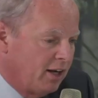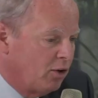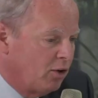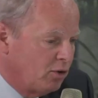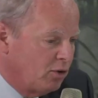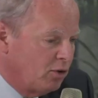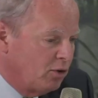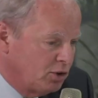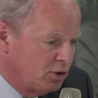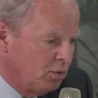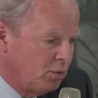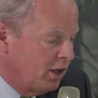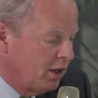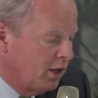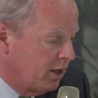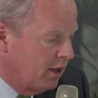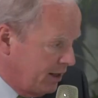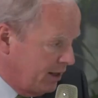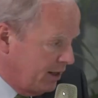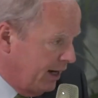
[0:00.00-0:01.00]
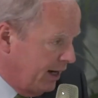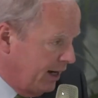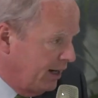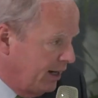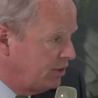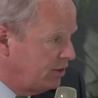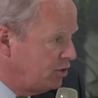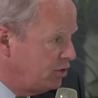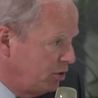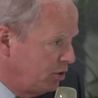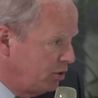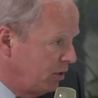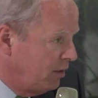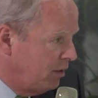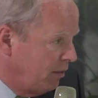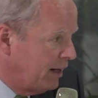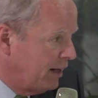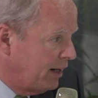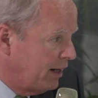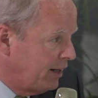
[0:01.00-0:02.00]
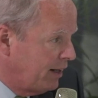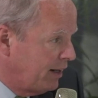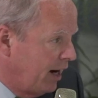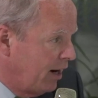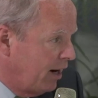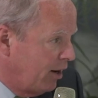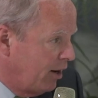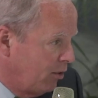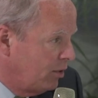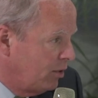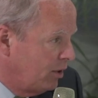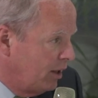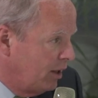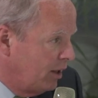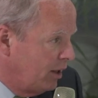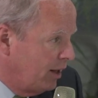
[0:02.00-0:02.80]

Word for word: also work as you are right now,